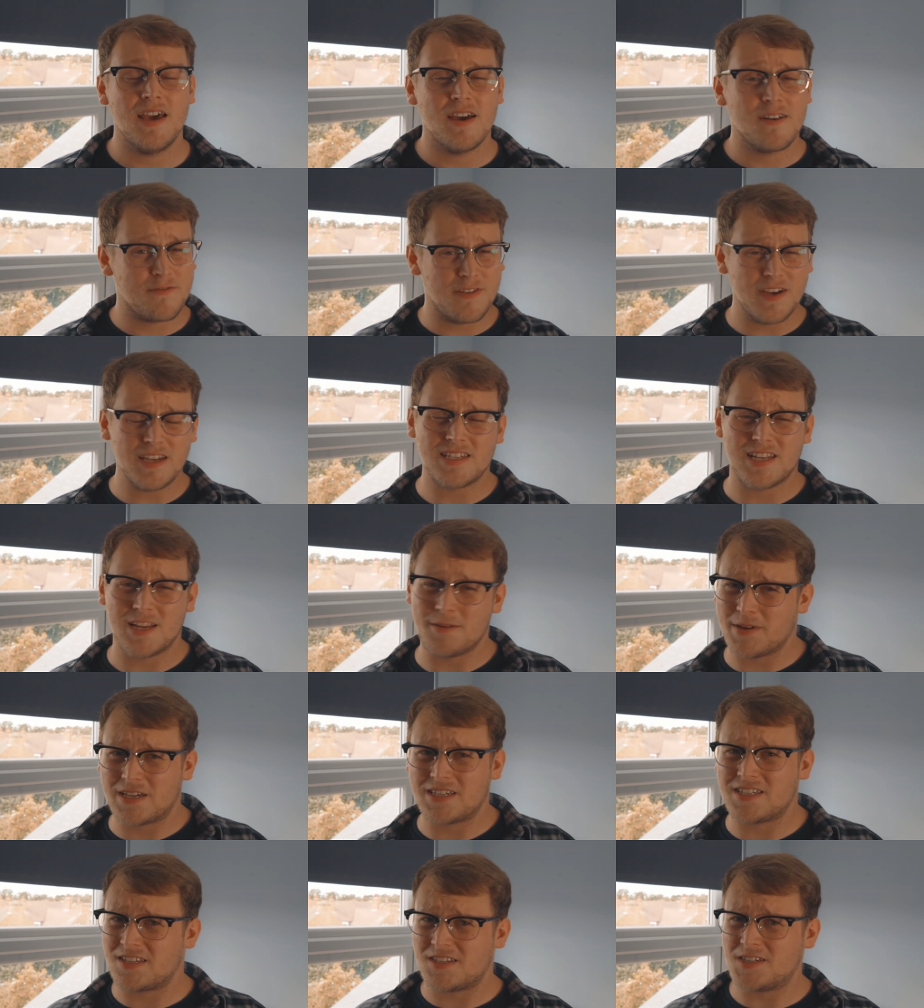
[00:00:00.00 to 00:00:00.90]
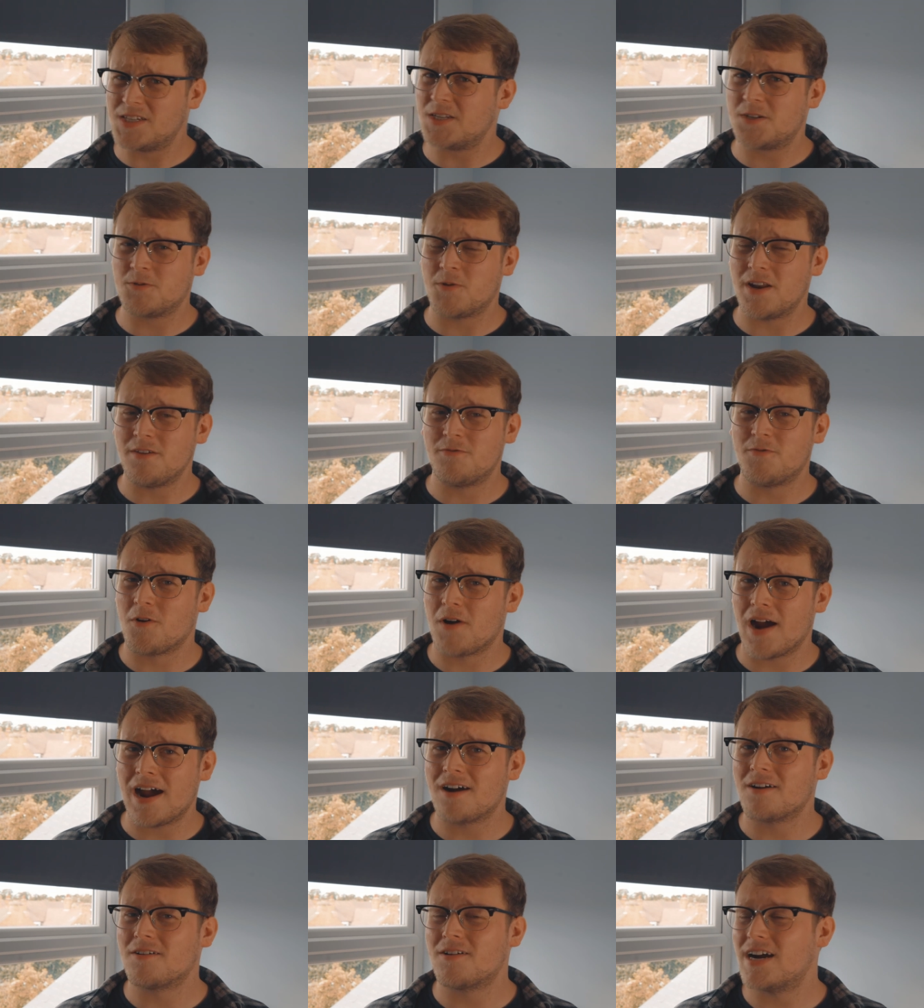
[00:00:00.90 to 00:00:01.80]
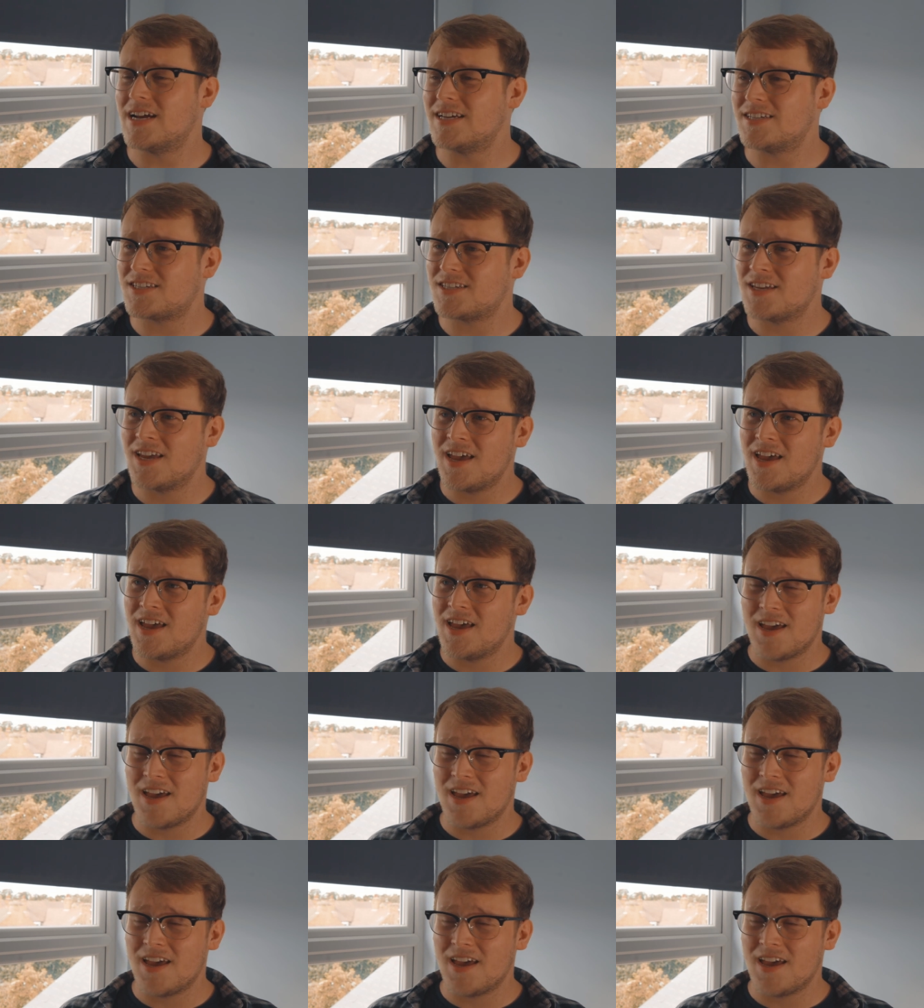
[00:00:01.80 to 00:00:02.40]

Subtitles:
Firstly, because this is a 24-hour race,